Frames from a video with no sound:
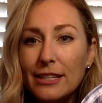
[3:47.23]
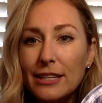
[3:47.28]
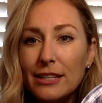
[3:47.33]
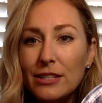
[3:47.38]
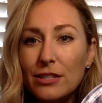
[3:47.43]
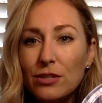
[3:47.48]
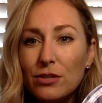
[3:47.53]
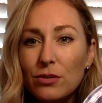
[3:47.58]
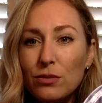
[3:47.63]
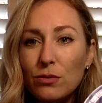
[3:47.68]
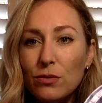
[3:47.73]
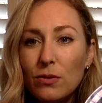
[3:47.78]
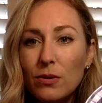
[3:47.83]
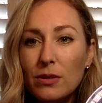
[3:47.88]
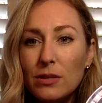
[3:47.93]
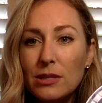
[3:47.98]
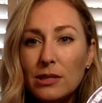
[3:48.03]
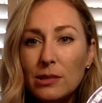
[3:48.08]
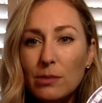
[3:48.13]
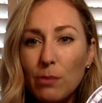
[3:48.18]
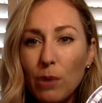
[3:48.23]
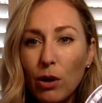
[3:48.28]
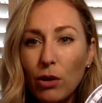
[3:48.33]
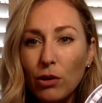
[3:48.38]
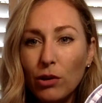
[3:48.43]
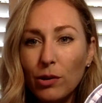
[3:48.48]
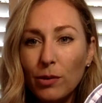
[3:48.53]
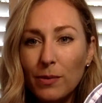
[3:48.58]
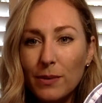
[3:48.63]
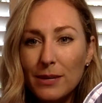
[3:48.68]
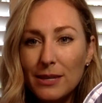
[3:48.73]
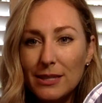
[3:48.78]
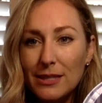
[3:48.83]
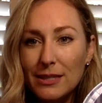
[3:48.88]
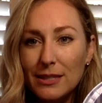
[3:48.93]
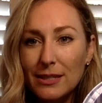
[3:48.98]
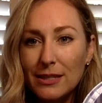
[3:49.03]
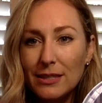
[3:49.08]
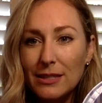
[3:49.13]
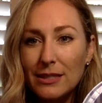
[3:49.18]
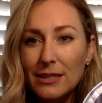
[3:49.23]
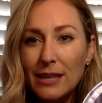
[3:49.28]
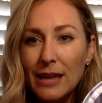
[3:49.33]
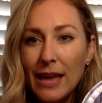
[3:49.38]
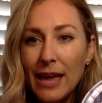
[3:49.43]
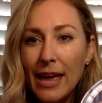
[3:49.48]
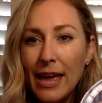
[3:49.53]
into smaller pieces.